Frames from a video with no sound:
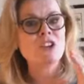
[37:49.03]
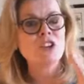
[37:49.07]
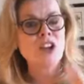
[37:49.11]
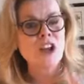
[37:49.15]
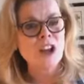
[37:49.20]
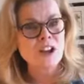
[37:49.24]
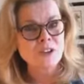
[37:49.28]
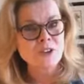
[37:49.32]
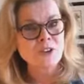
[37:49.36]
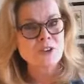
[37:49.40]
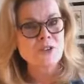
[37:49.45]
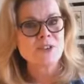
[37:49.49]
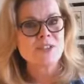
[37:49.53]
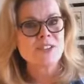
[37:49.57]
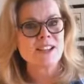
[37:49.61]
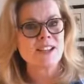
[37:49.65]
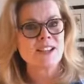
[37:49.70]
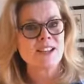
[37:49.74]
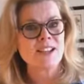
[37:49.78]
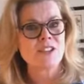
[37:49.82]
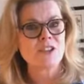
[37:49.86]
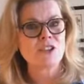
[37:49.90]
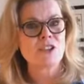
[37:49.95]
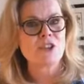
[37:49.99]

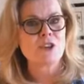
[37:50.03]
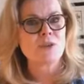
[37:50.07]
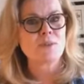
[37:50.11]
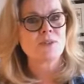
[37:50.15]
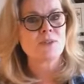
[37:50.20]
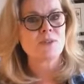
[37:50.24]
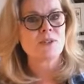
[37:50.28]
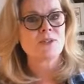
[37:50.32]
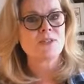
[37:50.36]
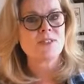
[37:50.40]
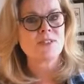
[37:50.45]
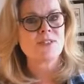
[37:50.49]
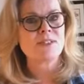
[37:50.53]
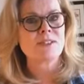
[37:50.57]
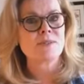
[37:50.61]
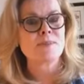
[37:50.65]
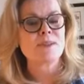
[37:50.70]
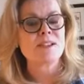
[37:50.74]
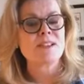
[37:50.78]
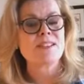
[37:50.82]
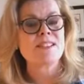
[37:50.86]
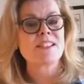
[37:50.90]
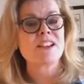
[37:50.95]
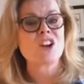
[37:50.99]
Understanding your immune system
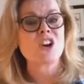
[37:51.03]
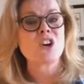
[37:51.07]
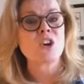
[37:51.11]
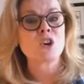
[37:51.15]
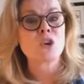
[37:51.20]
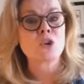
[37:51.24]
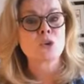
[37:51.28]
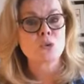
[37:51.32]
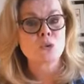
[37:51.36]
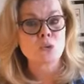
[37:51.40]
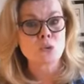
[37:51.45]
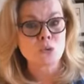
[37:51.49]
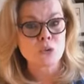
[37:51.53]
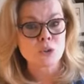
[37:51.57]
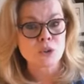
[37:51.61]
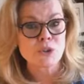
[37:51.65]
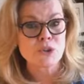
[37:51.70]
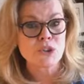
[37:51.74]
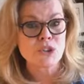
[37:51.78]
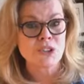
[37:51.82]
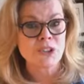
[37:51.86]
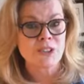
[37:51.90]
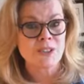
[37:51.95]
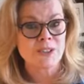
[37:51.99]
is
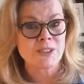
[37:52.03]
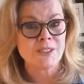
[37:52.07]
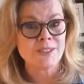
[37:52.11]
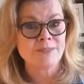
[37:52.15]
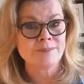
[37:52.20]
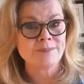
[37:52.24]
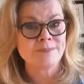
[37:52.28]
crucial.